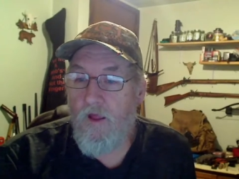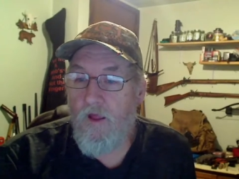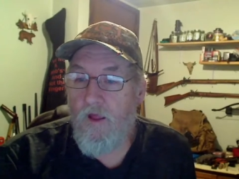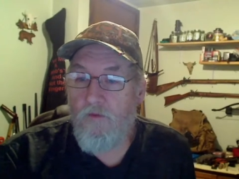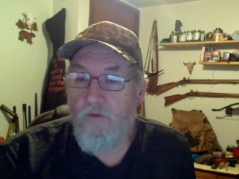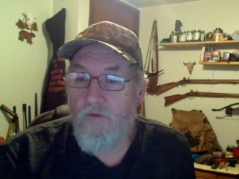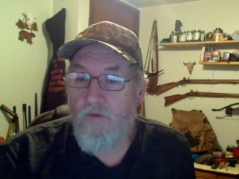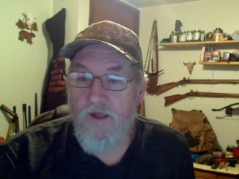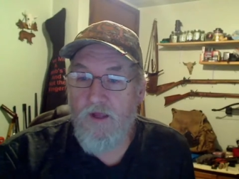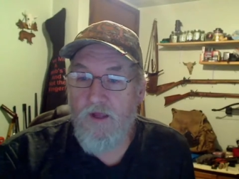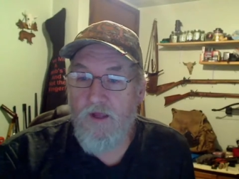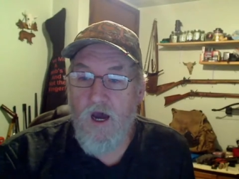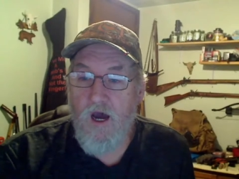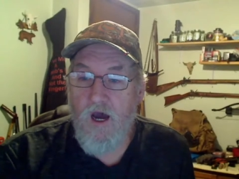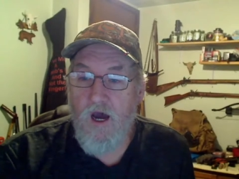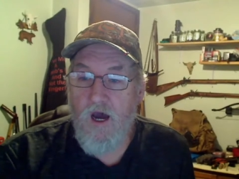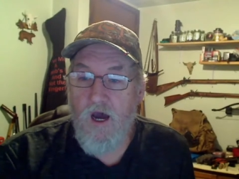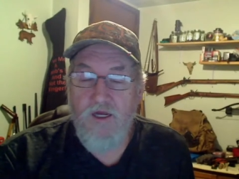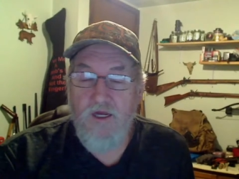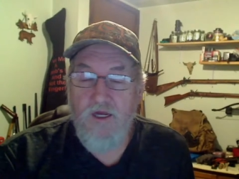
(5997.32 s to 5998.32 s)
But yeah, I
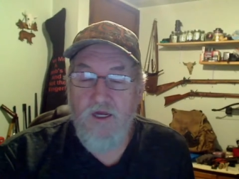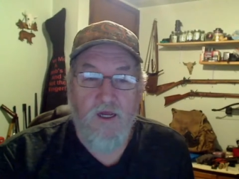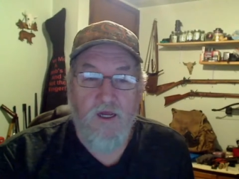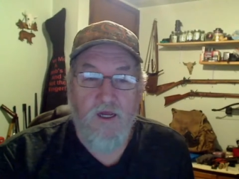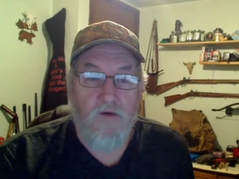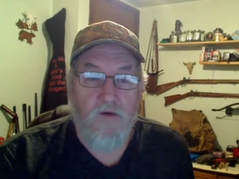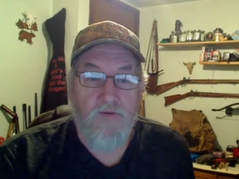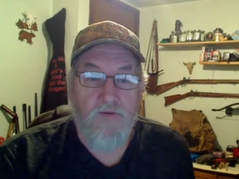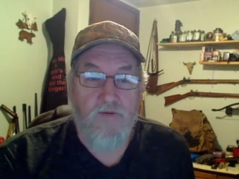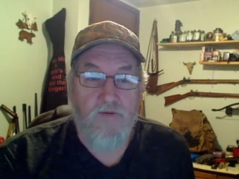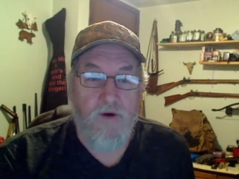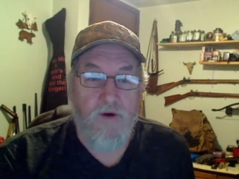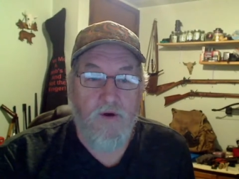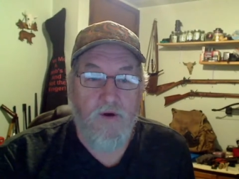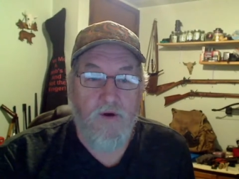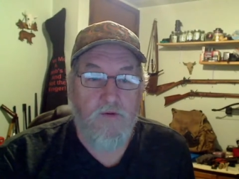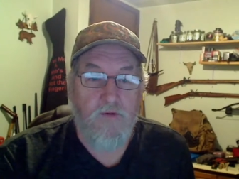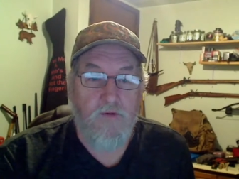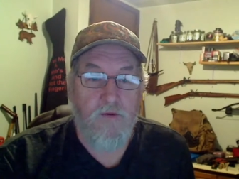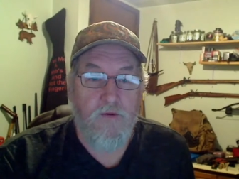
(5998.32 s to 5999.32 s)
need to get off the smokes.
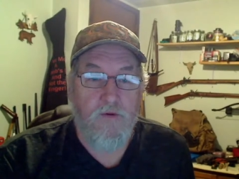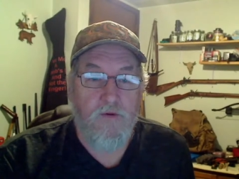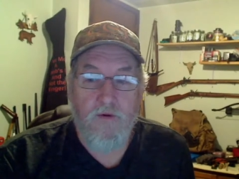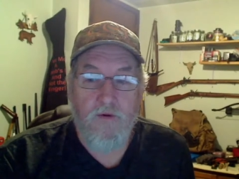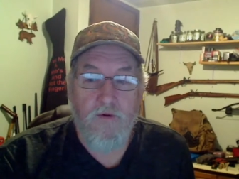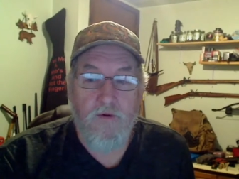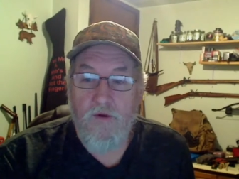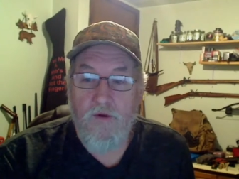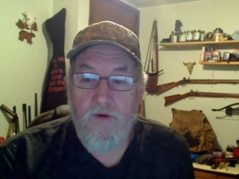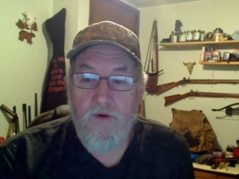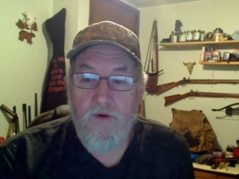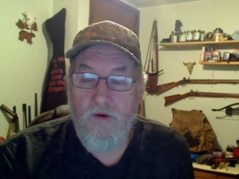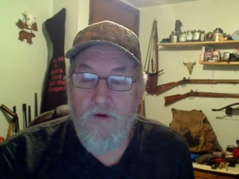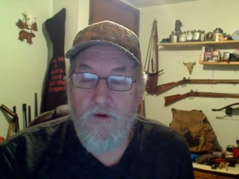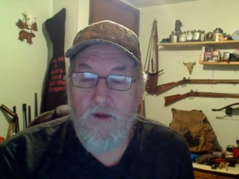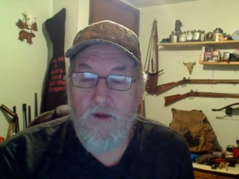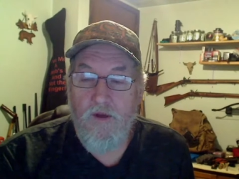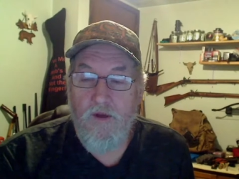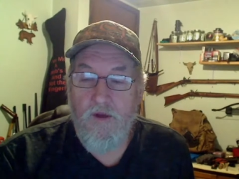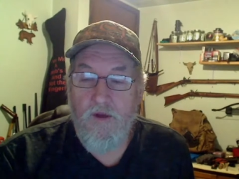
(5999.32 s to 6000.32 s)

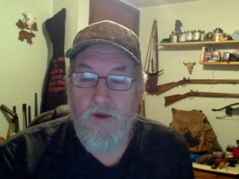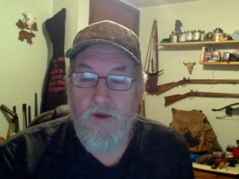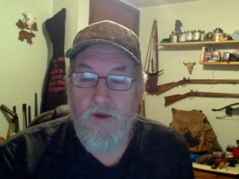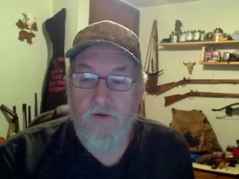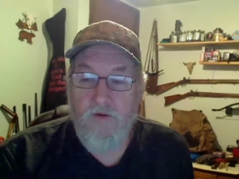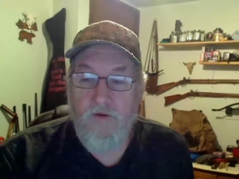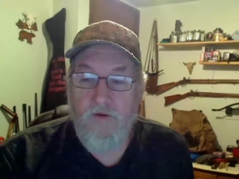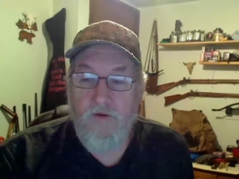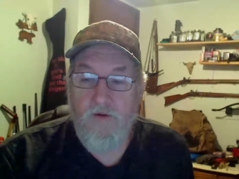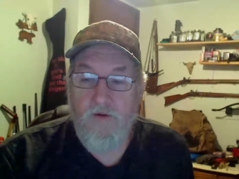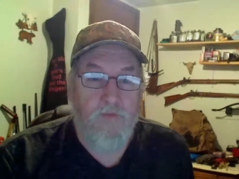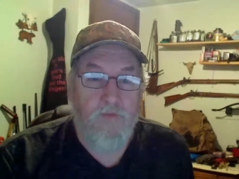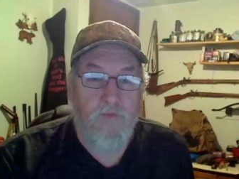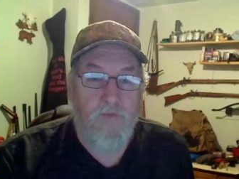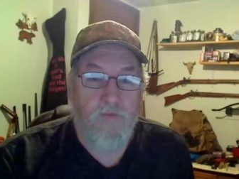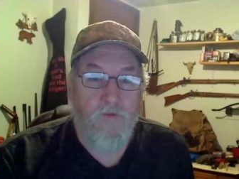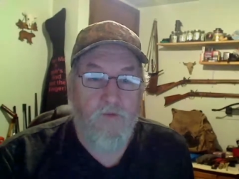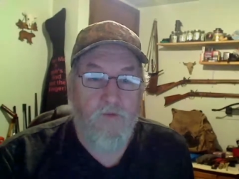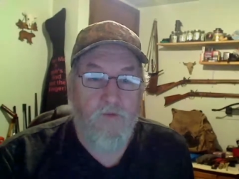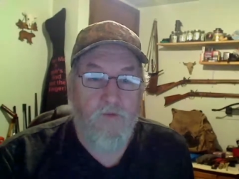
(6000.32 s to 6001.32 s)
And Jeff has been
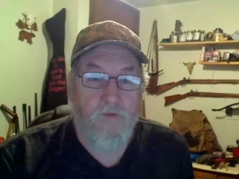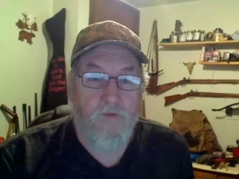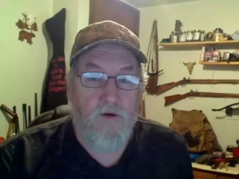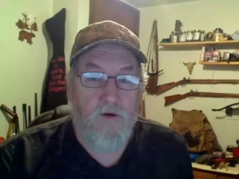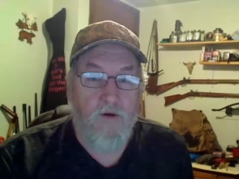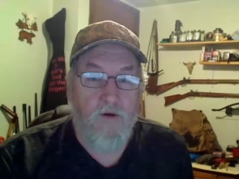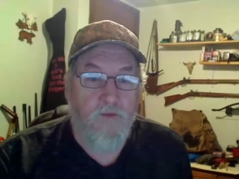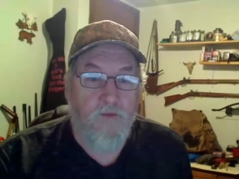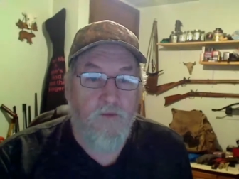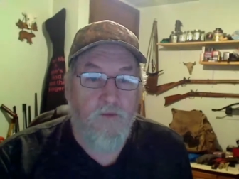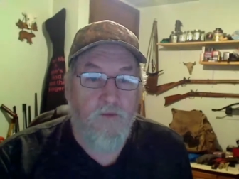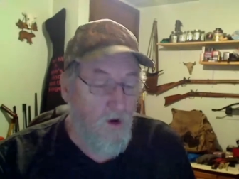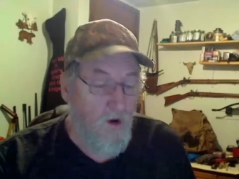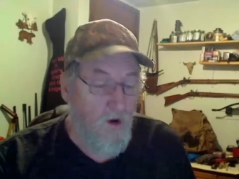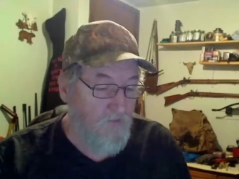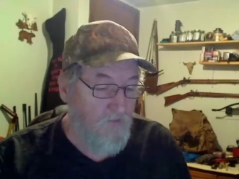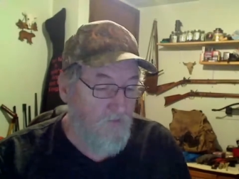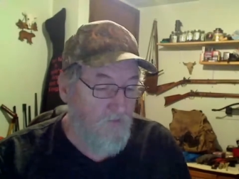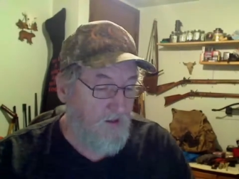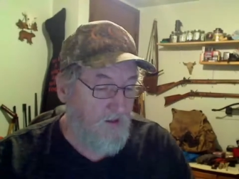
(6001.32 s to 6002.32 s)
one of
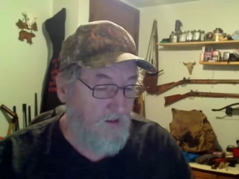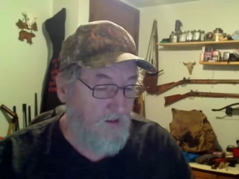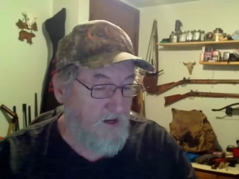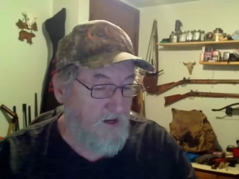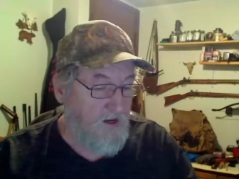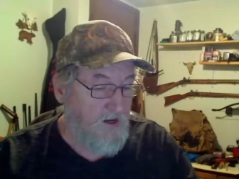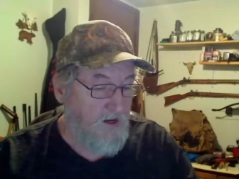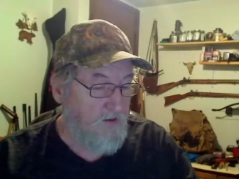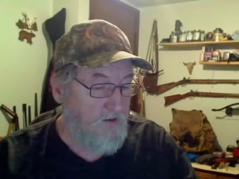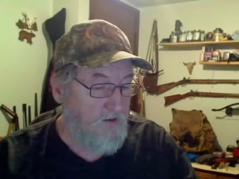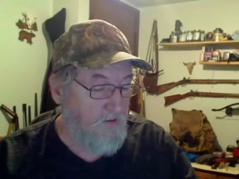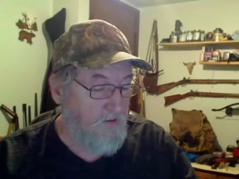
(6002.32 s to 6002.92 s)
them that kind of